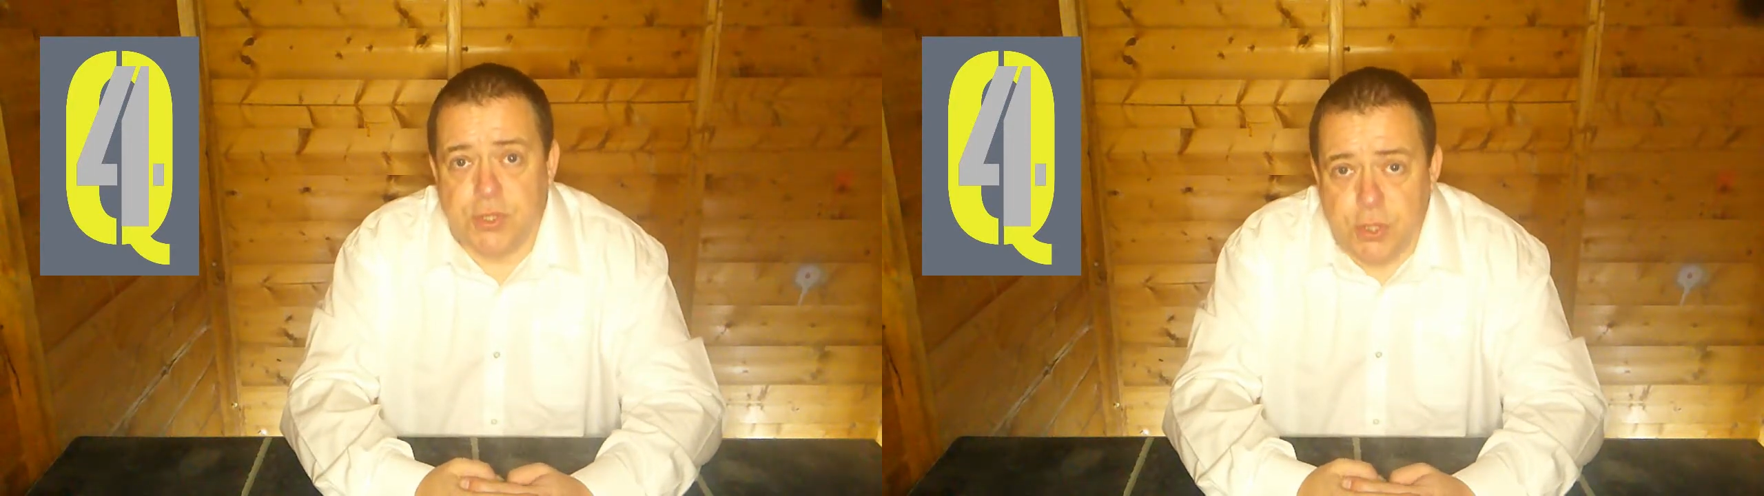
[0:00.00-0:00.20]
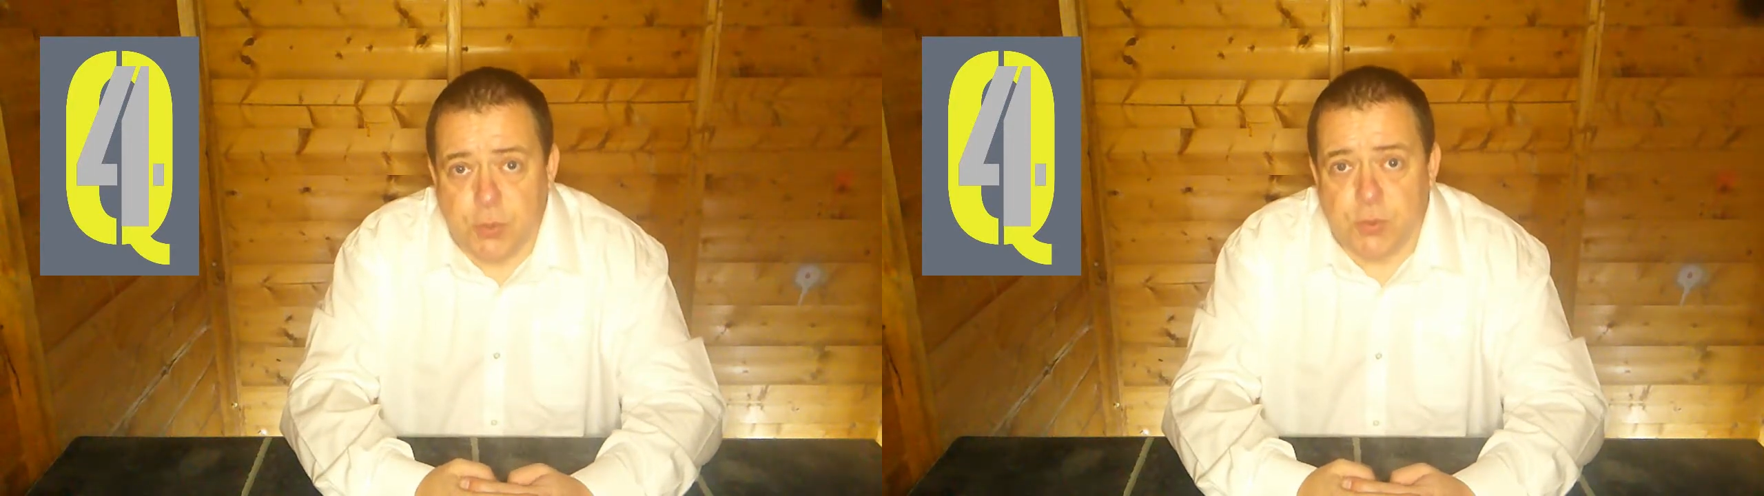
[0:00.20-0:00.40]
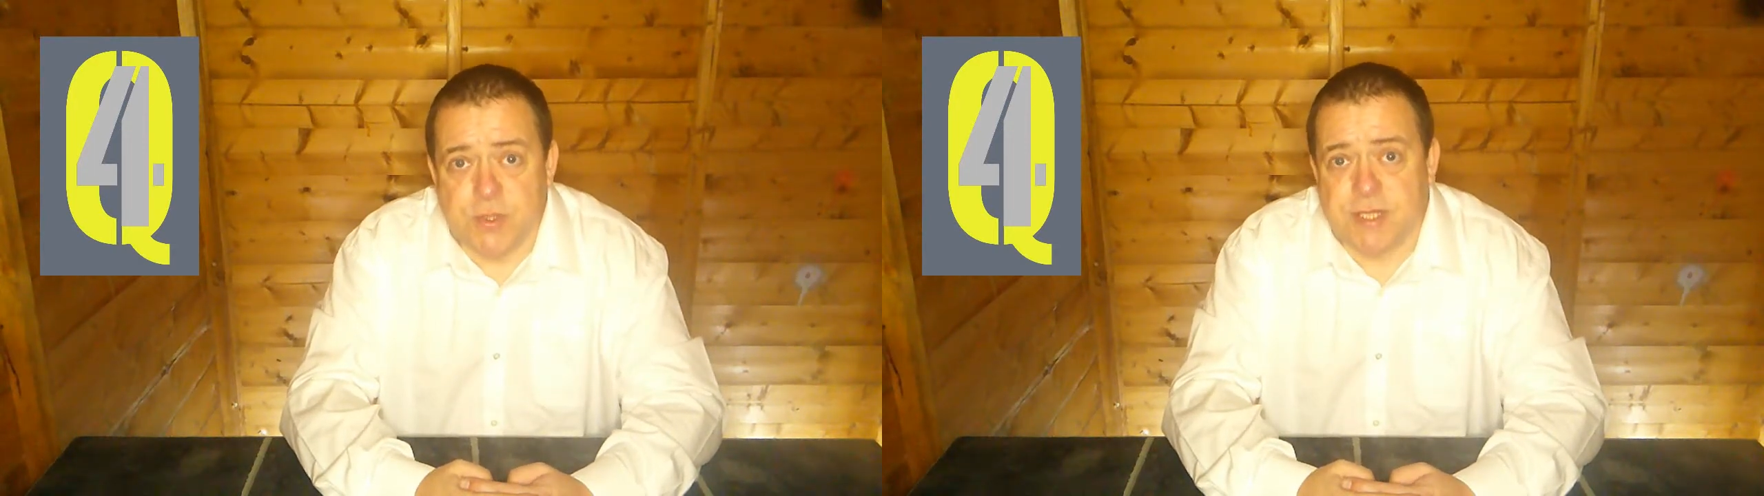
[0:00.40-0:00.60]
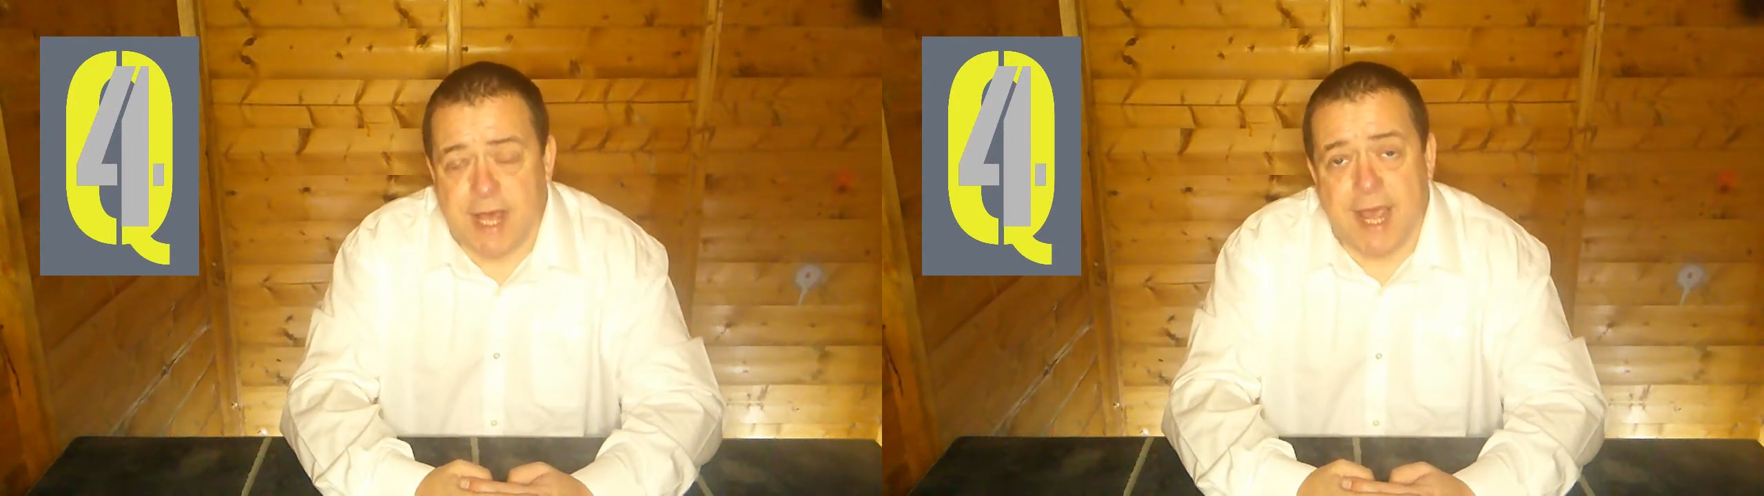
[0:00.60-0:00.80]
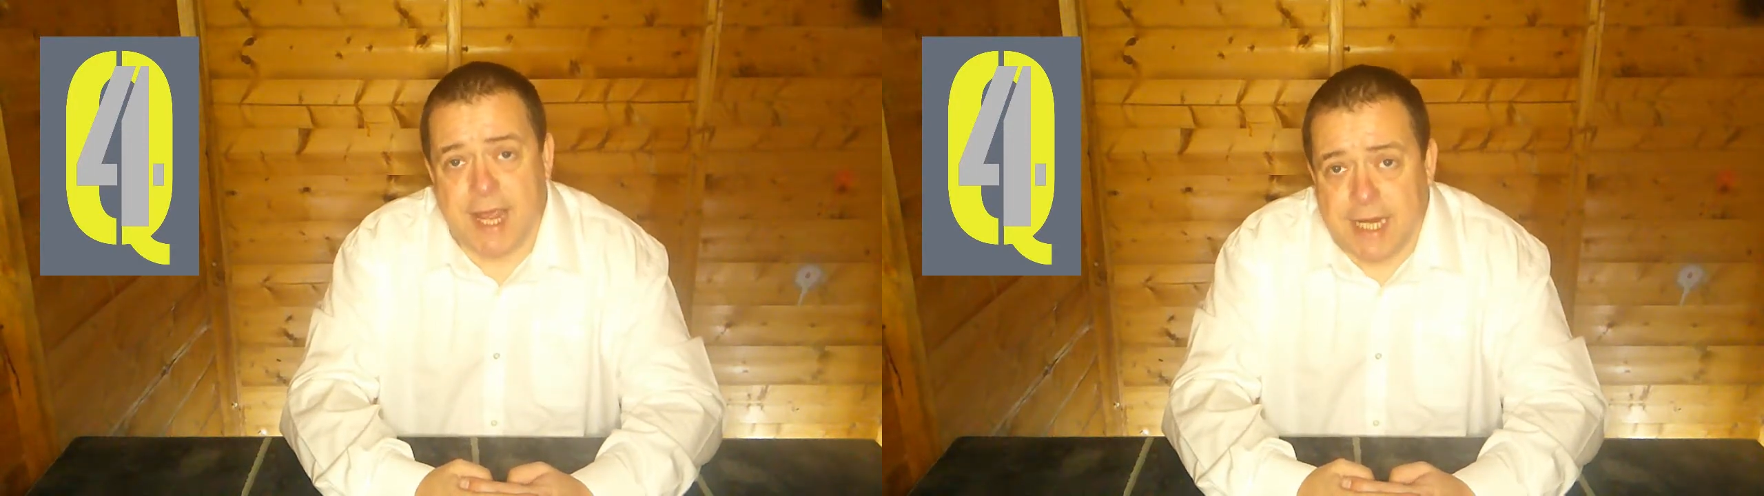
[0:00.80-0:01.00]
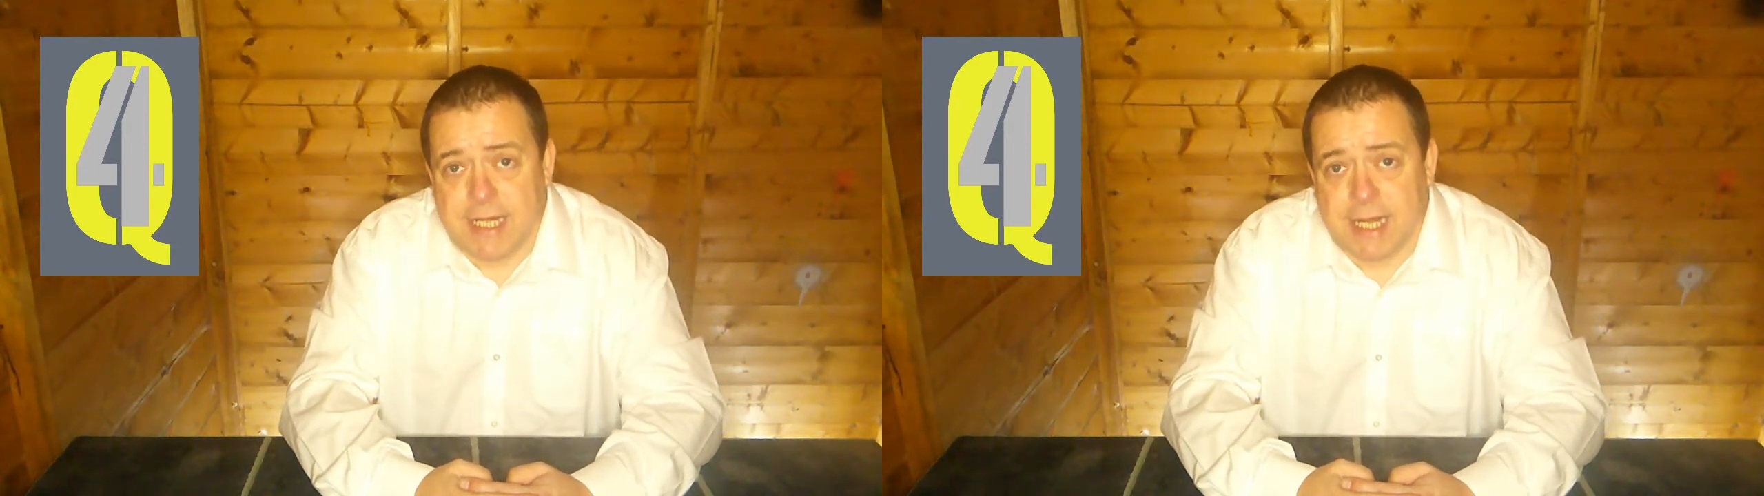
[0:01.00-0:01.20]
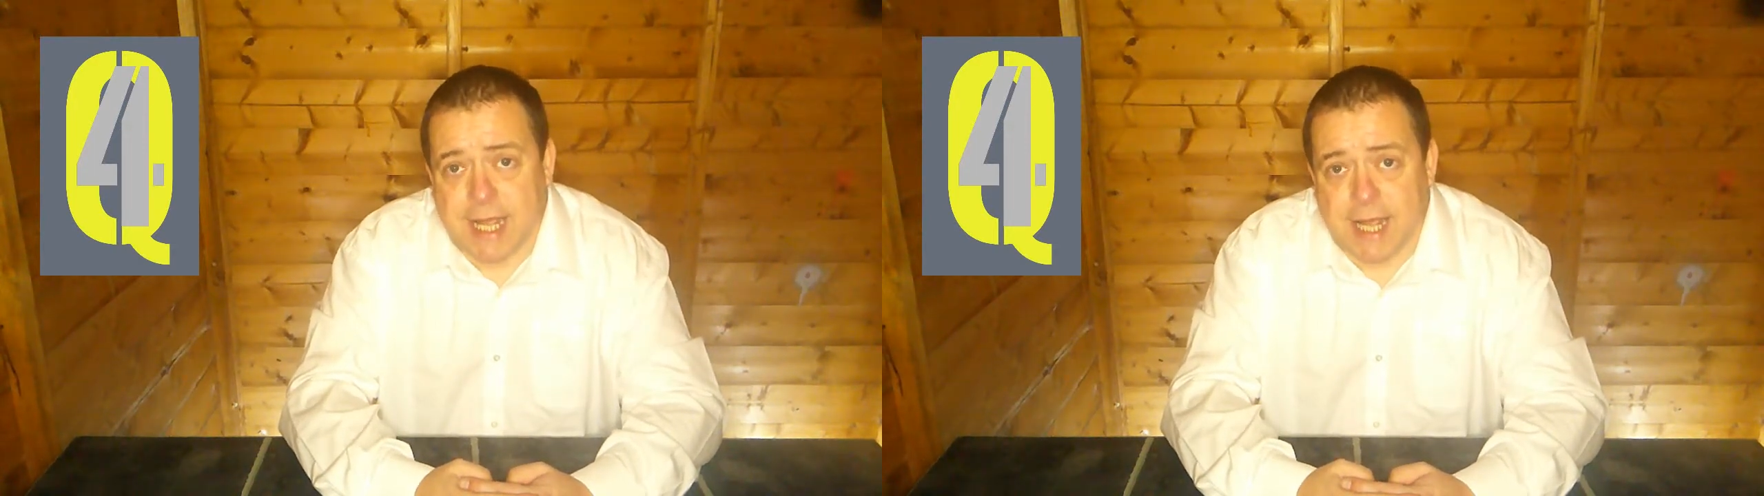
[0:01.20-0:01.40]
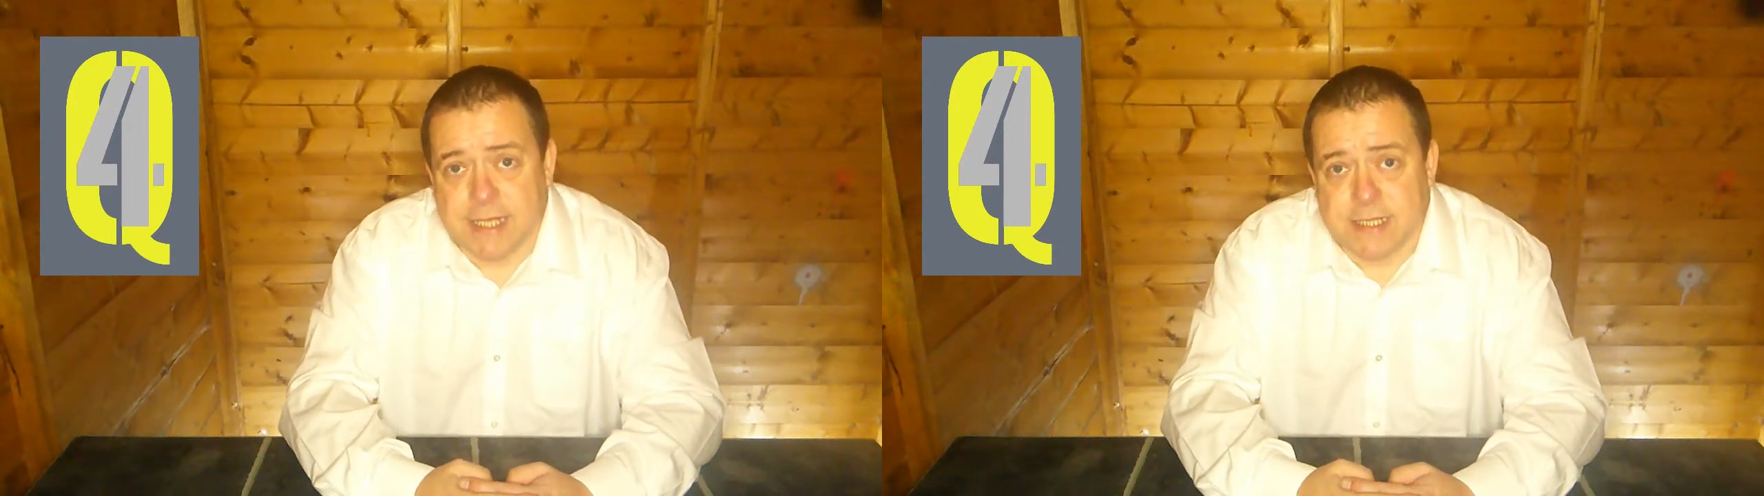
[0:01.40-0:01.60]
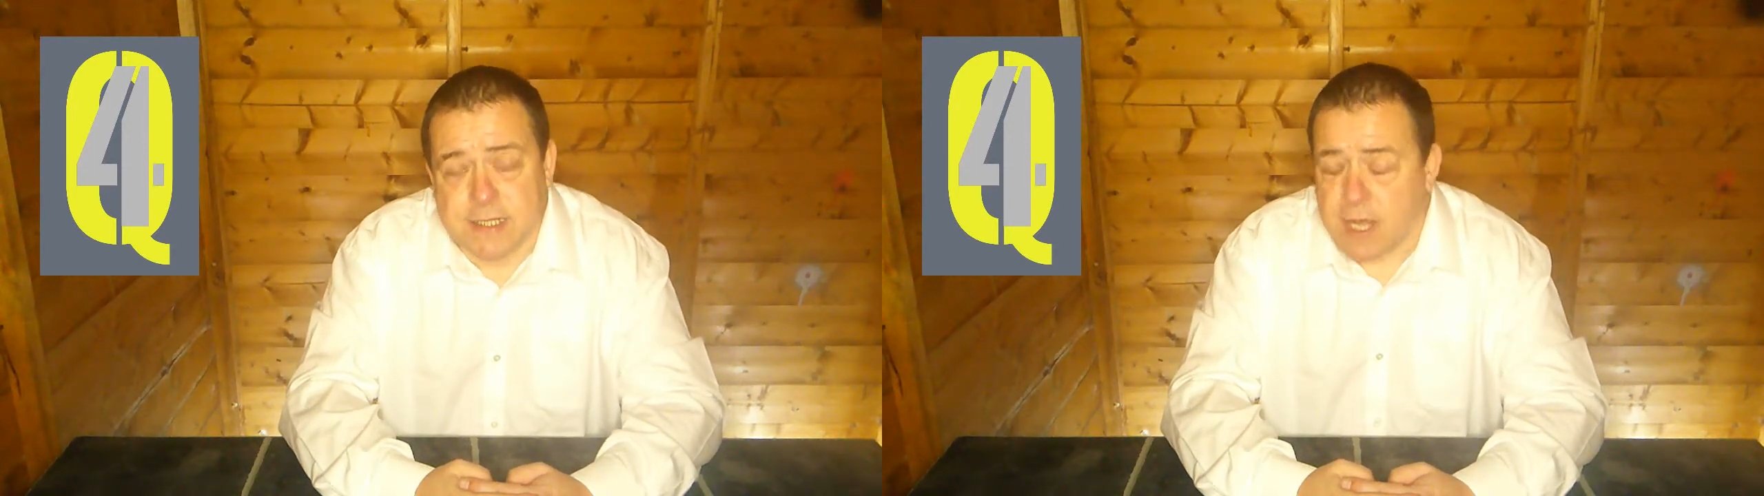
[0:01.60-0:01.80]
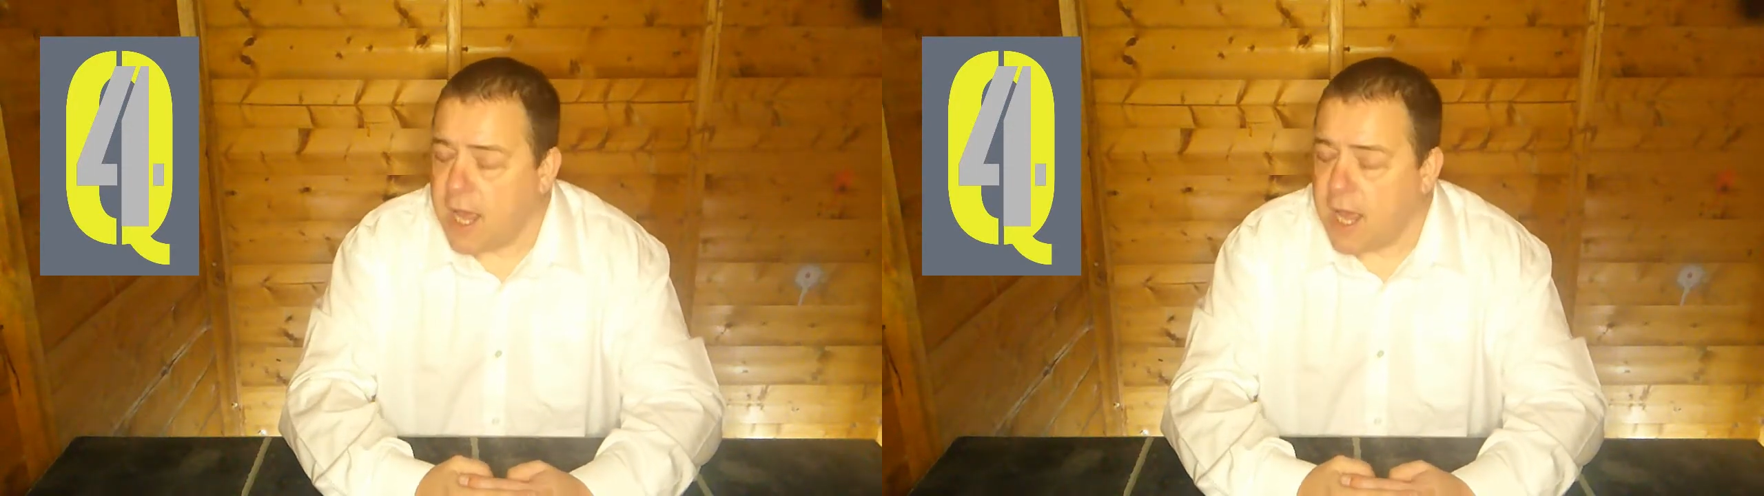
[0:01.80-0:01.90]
use their indicators,